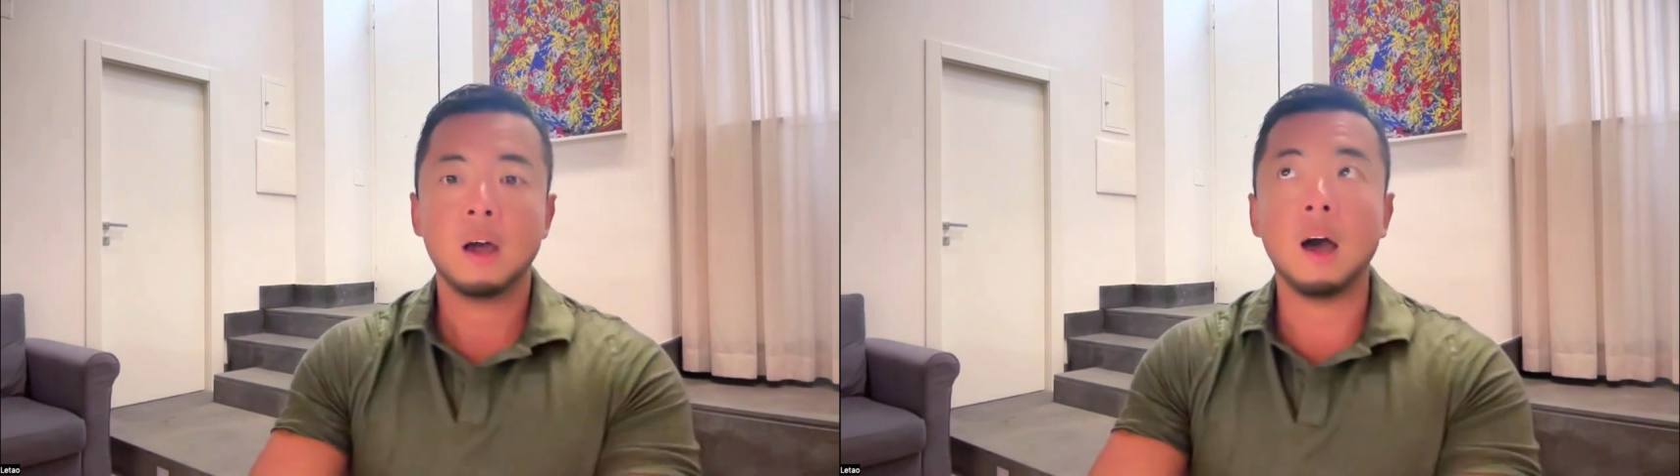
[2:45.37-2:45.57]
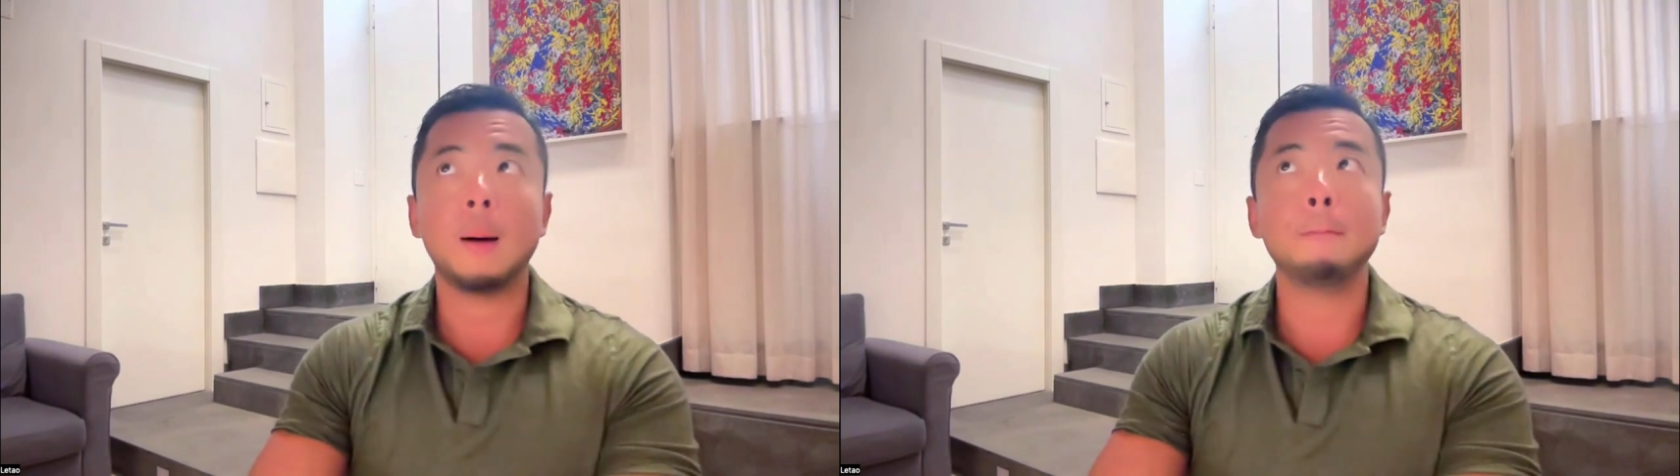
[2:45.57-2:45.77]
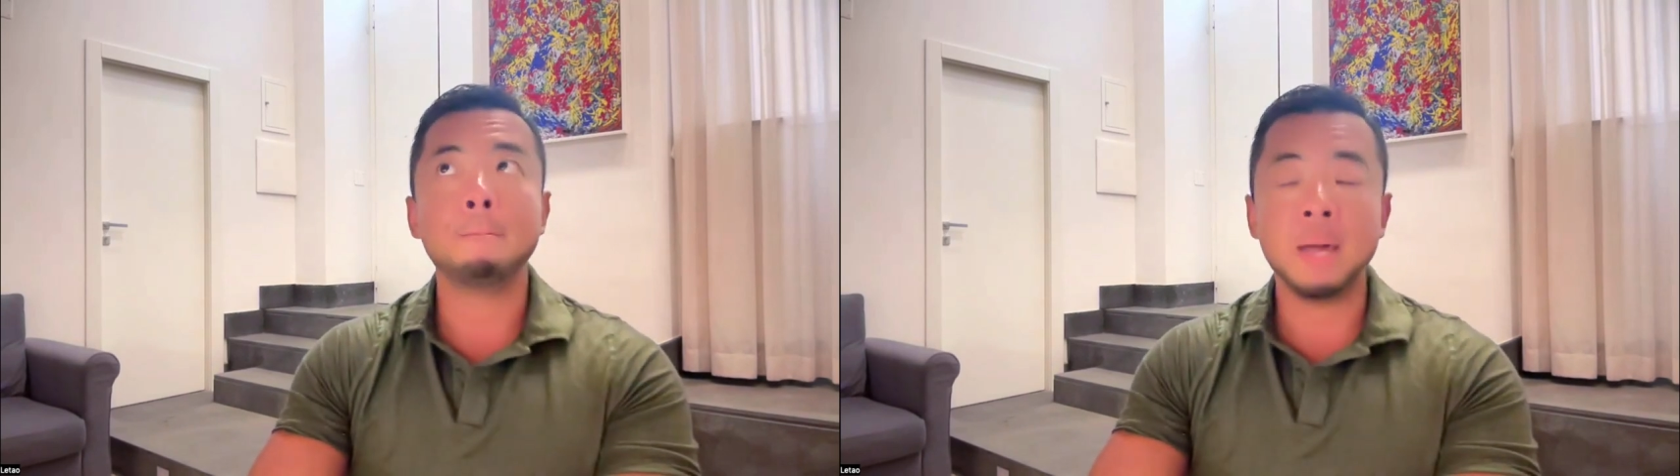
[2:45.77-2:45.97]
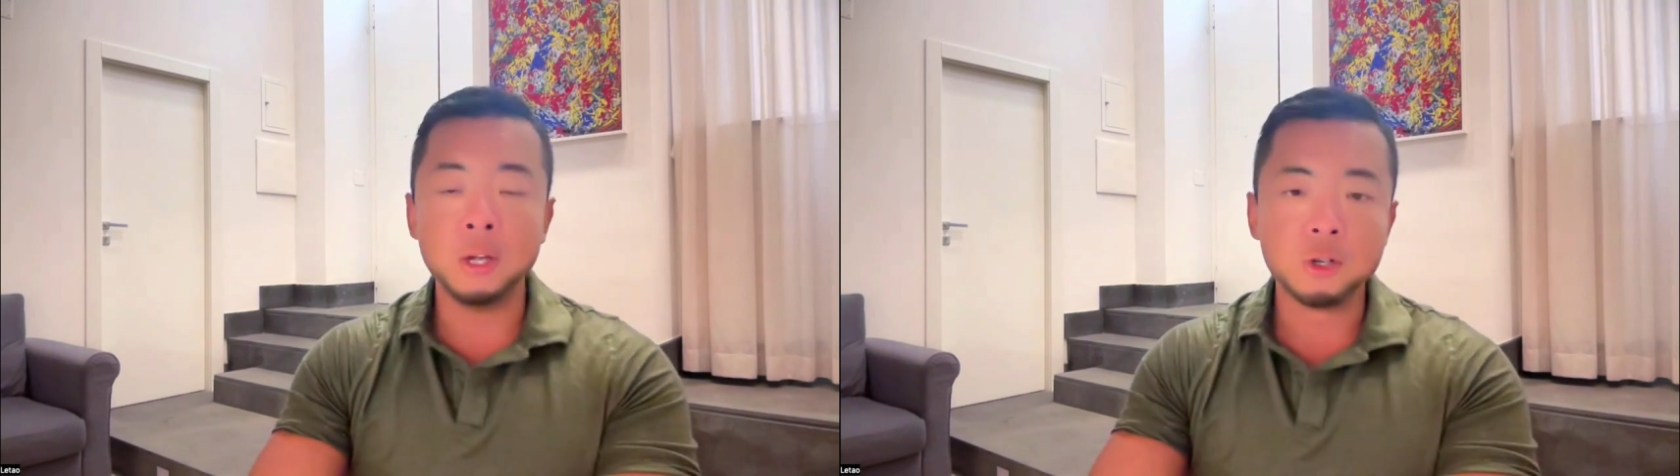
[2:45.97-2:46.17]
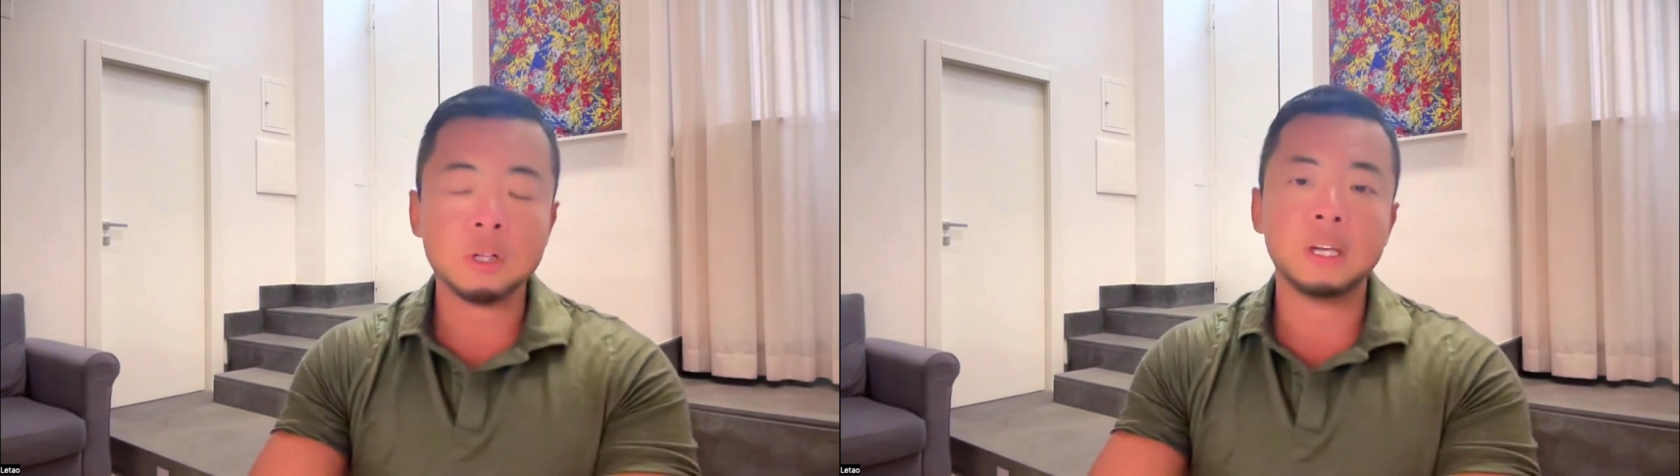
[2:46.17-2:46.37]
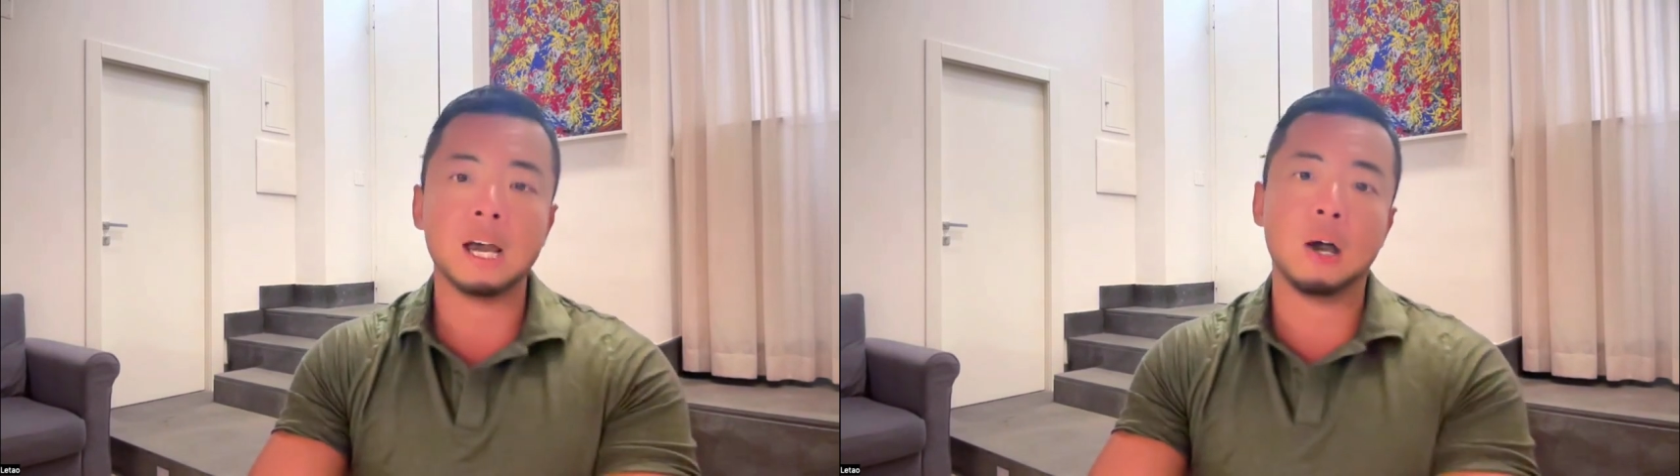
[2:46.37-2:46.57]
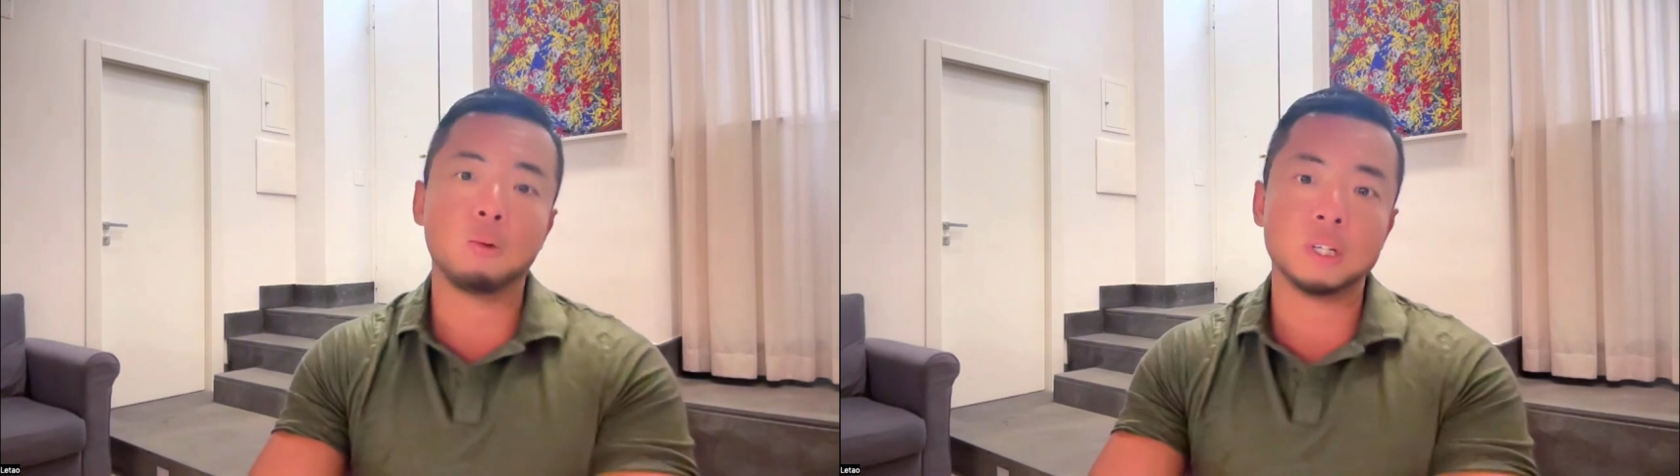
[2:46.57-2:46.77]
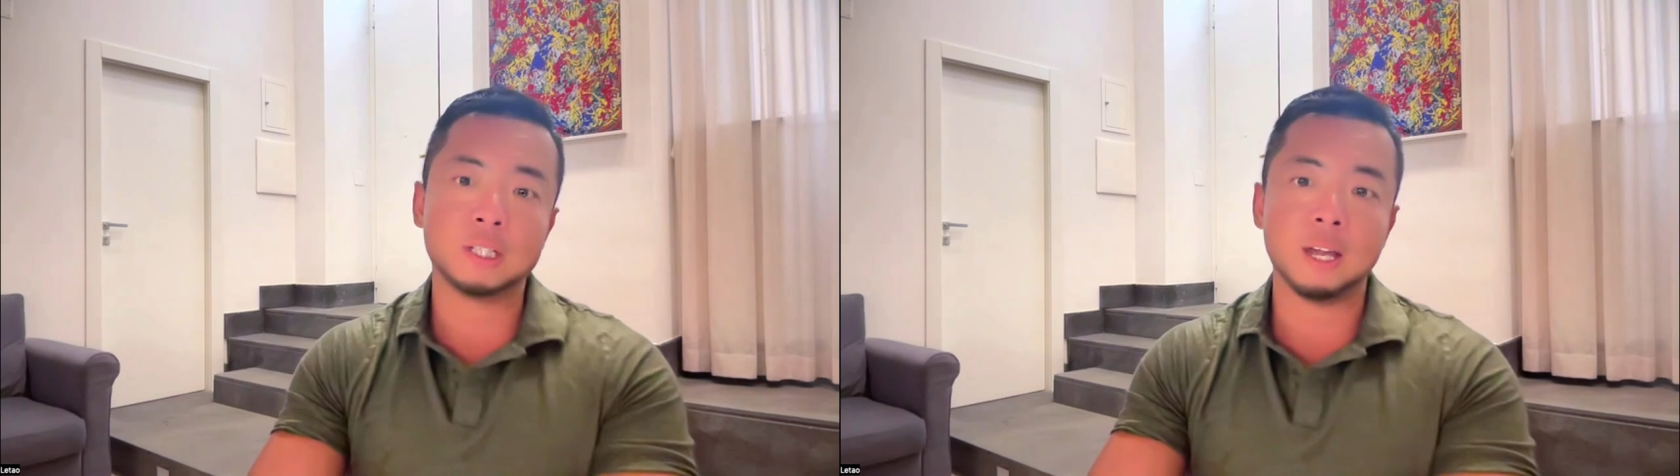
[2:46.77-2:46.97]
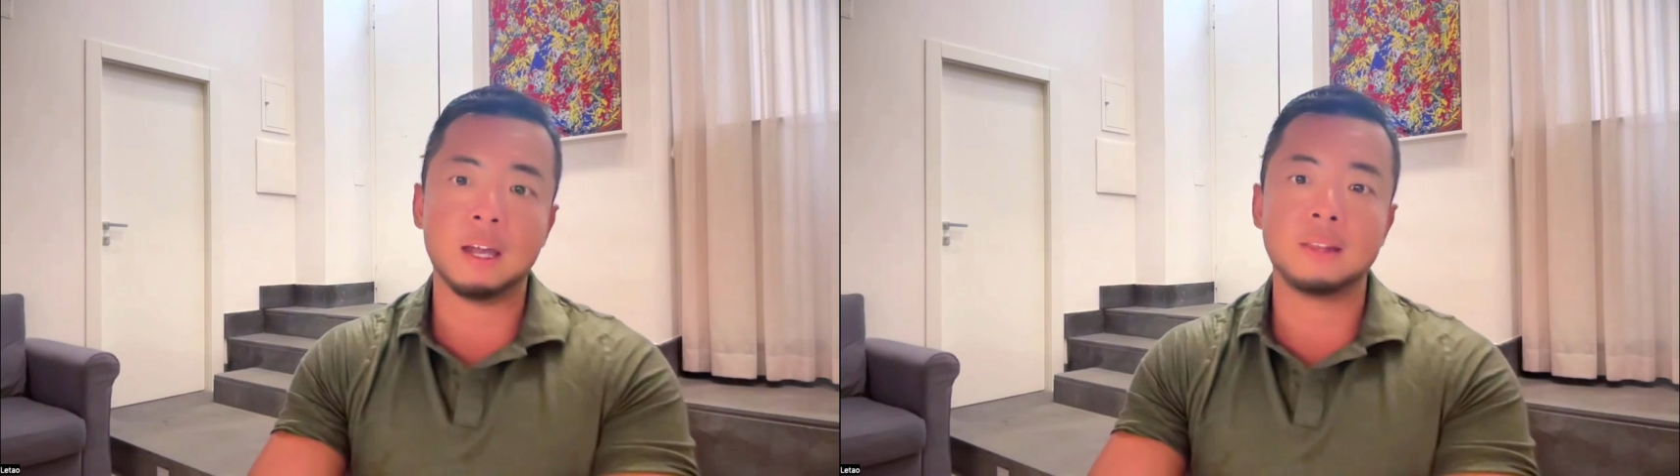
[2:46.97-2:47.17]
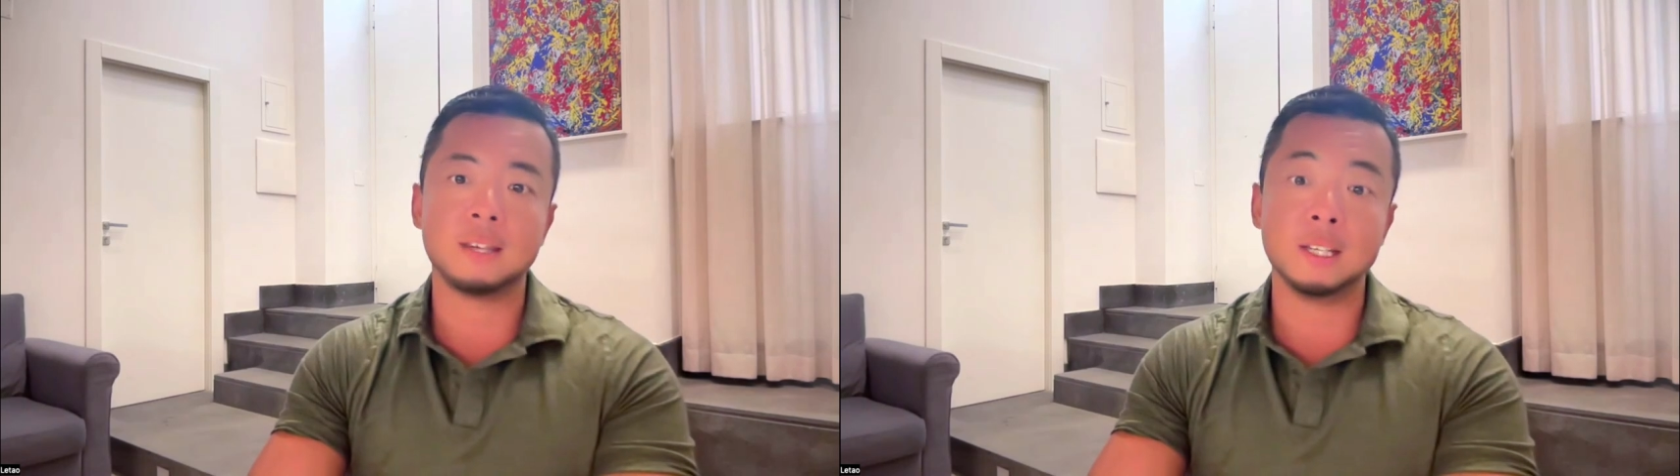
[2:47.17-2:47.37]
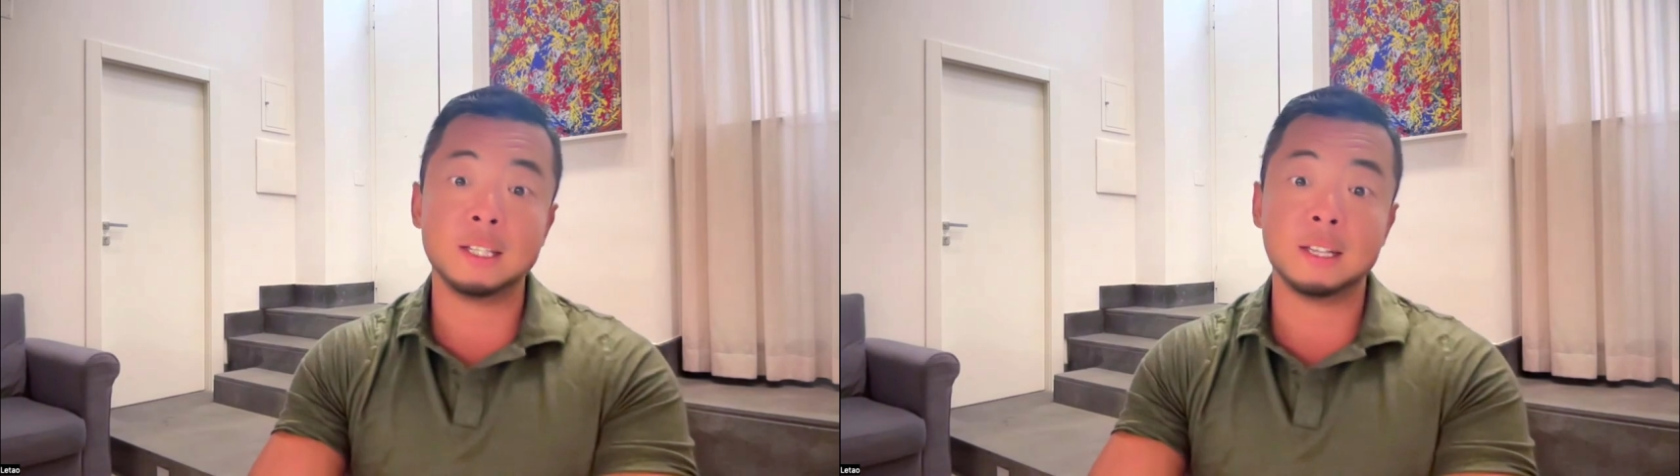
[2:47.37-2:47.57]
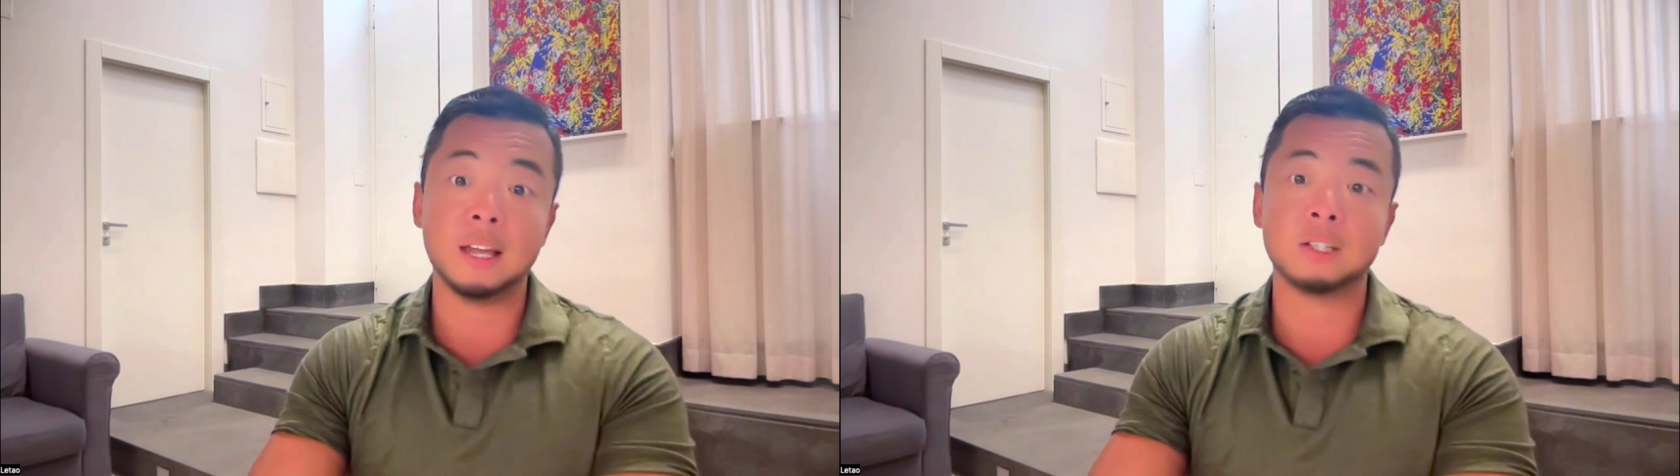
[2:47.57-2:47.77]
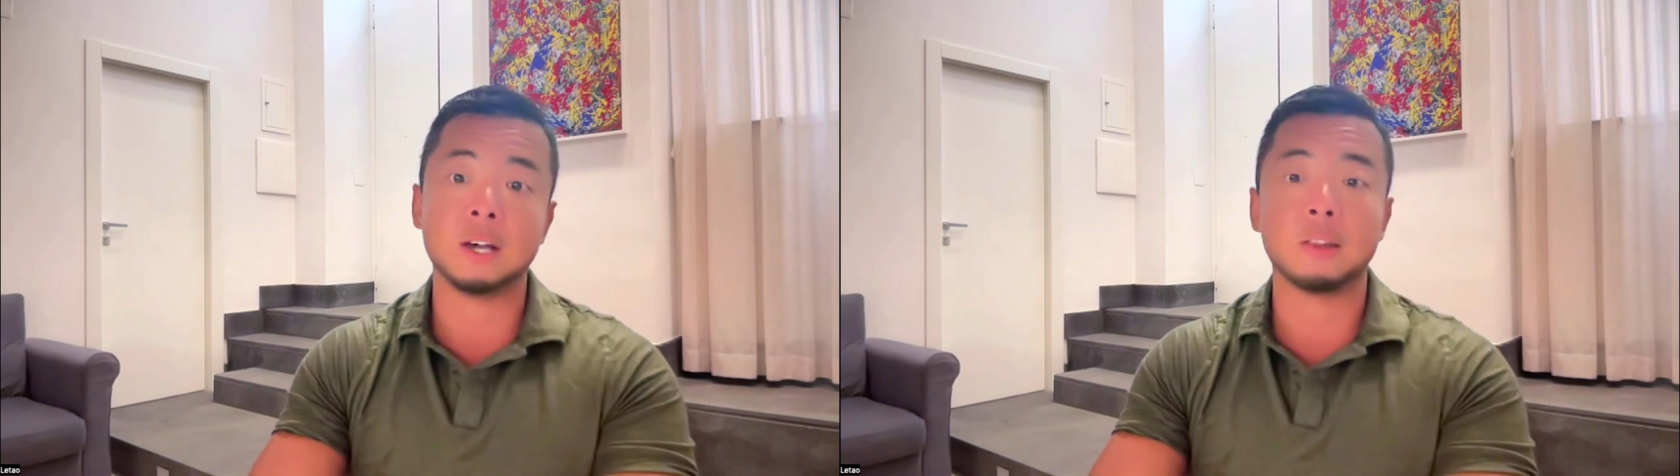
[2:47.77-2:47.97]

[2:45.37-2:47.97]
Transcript: Majorly, I would say these days